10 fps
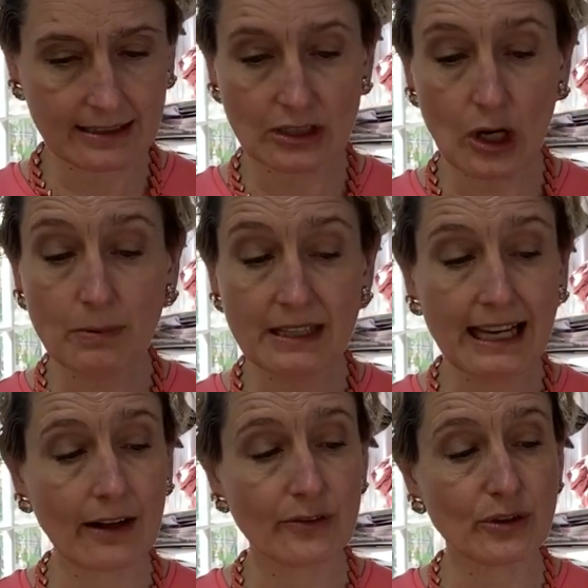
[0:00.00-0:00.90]
Nobody
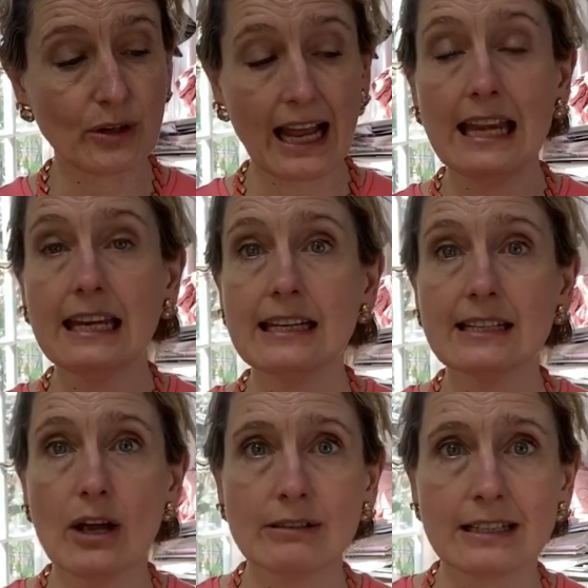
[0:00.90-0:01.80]
else took any
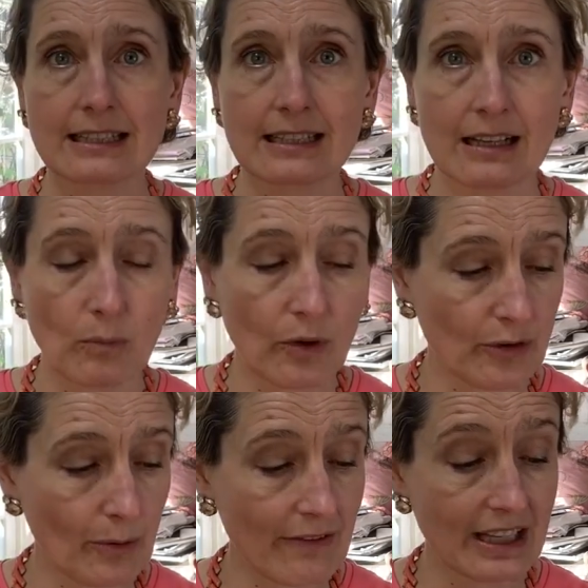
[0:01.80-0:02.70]
notice
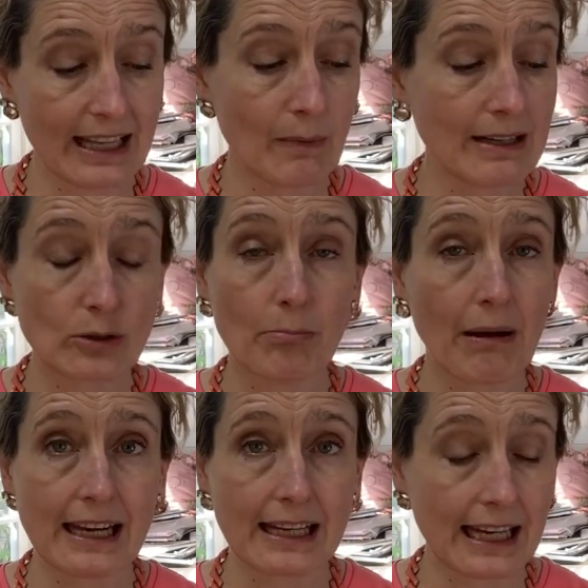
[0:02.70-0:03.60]
whatsoever. They went on
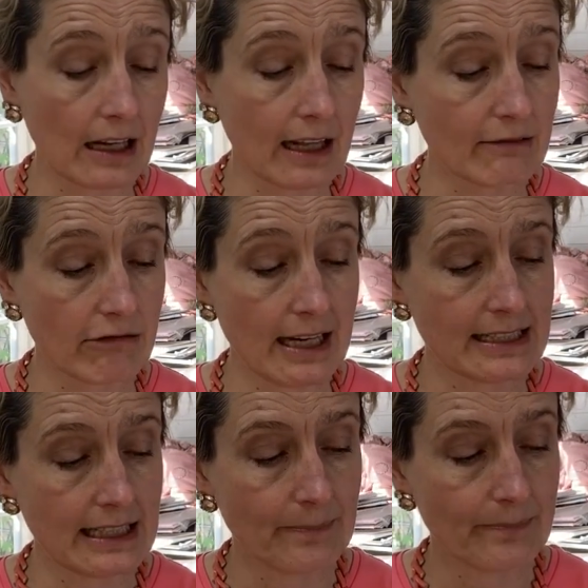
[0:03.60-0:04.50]
panicking like
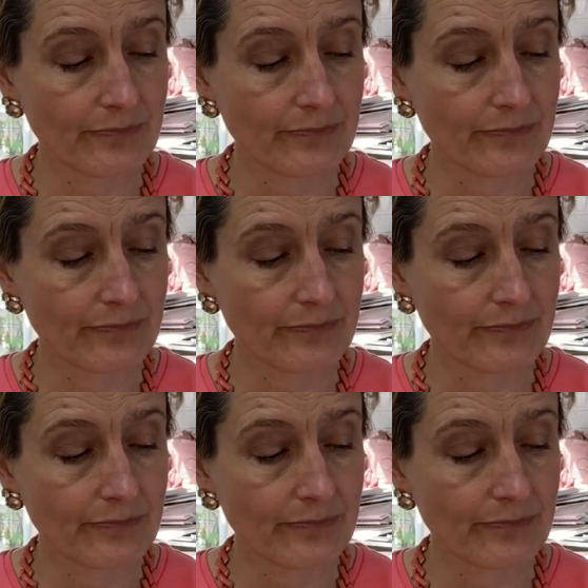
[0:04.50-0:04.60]
crazy.